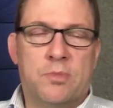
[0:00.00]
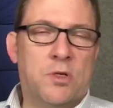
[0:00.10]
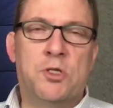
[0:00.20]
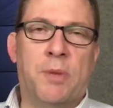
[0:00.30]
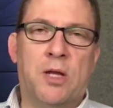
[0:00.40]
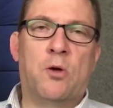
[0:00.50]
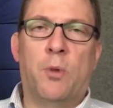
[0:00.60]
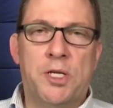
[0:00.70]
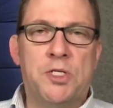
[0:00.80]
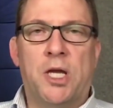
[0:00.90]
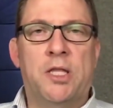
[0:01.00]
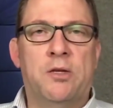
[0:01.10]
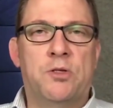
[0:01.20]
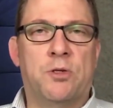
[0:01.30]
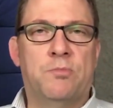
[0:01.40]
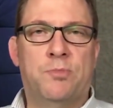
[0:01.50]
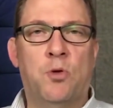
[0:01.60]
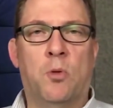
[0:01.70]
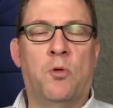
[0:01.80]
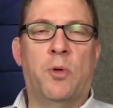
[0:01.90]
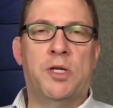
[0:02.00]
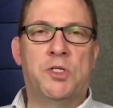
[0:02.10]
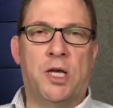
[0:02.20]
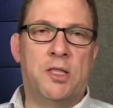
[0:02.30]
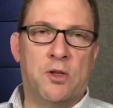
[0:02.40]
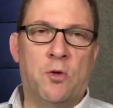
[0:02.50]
a medical way to say it, and there's a normal way to say it.